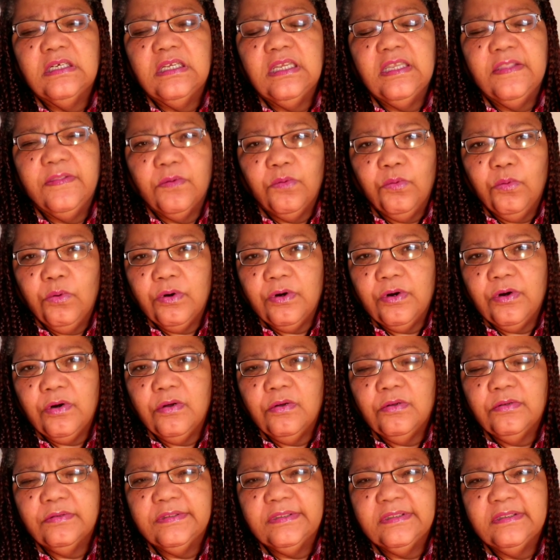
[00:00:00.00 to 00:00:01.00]
in the
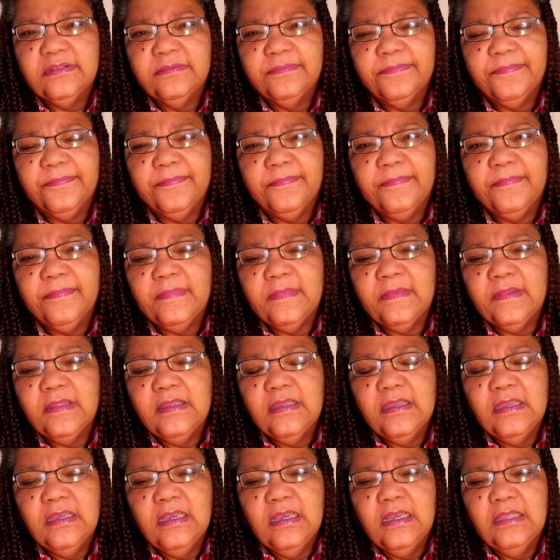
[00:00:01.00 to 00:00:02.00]
world.
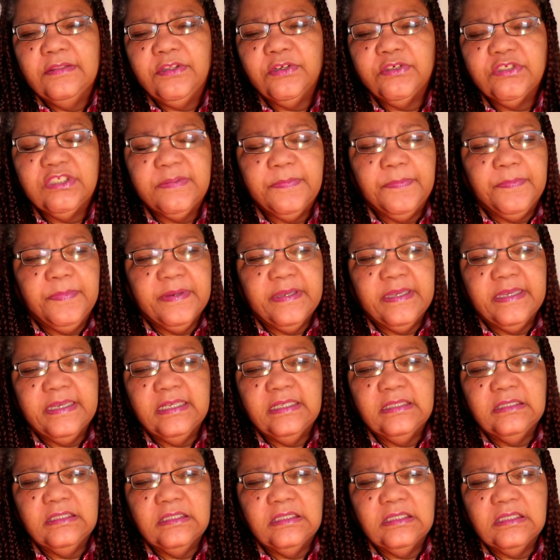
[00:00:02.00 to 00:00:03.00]
There's
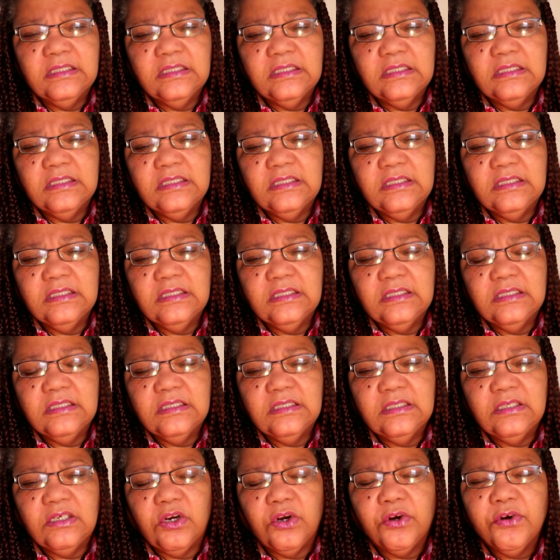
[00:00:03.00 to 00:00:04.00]
been
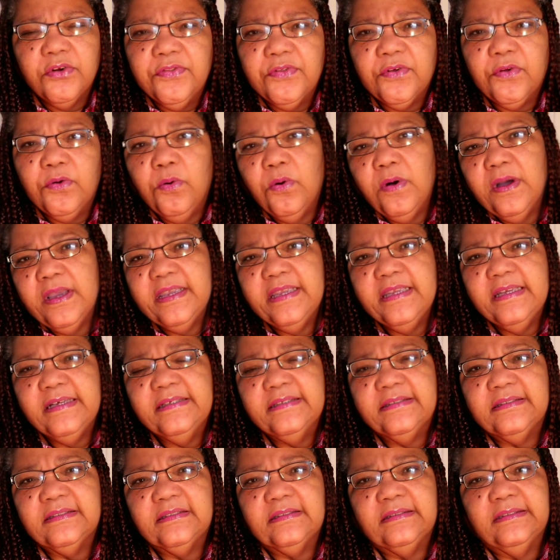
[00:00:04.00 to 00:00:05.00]

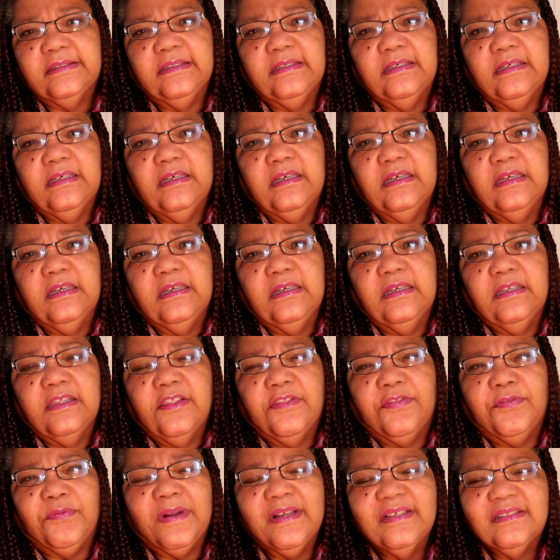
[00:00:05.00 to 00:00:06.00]
earthquakes,
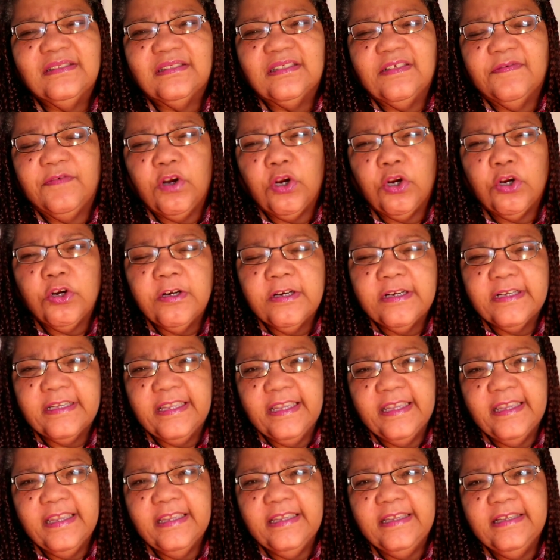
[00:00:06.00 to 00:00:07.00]
threats of
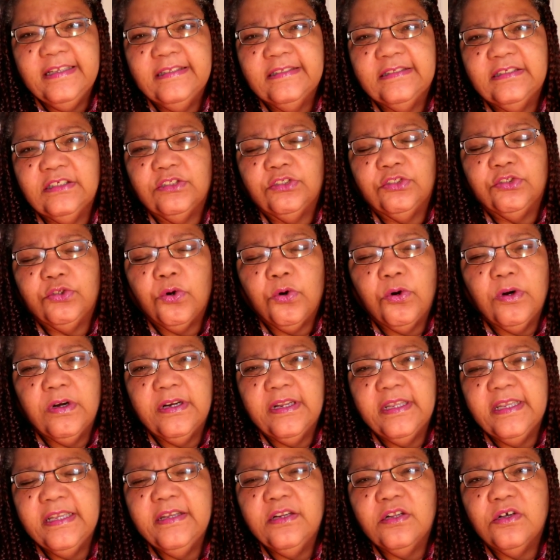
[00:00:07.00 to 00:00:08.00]
hurricanes and
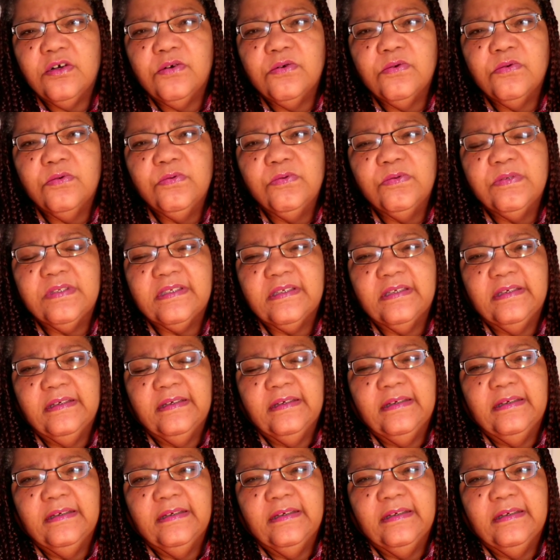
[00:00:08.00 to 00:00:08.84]
tornadoes,